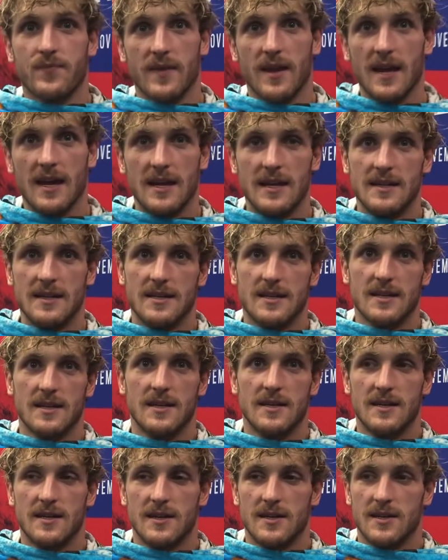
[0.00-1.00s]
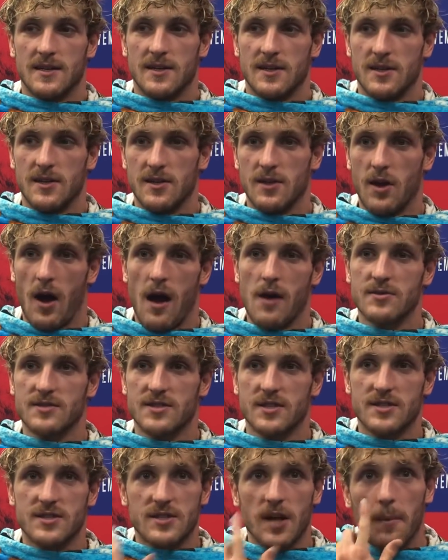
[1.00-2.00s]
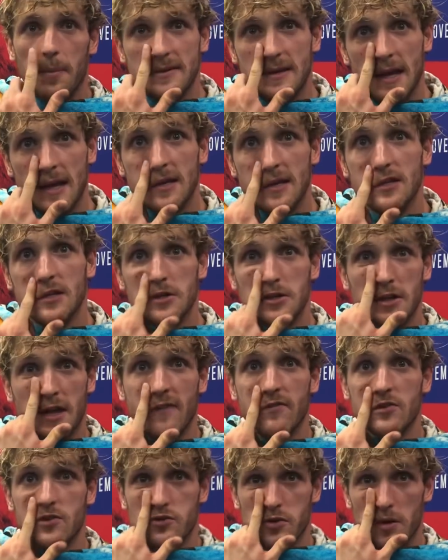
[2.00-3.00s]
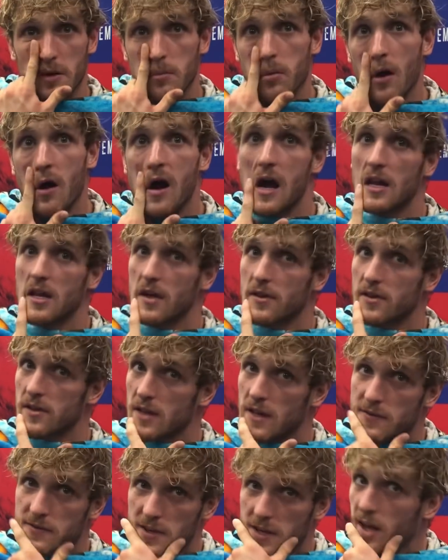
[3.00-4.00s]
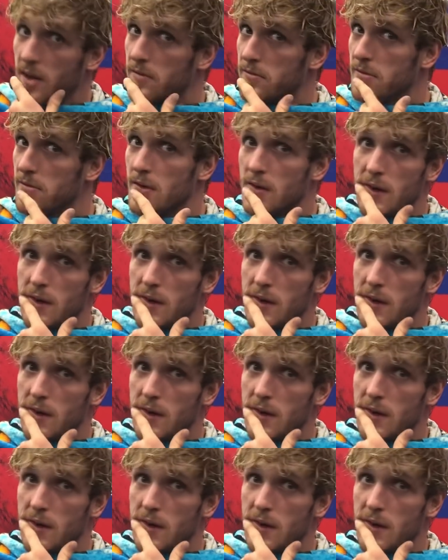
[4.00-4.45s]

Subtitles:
And, I was a stump at the end of the giving tree, bro. I had nothing left to give.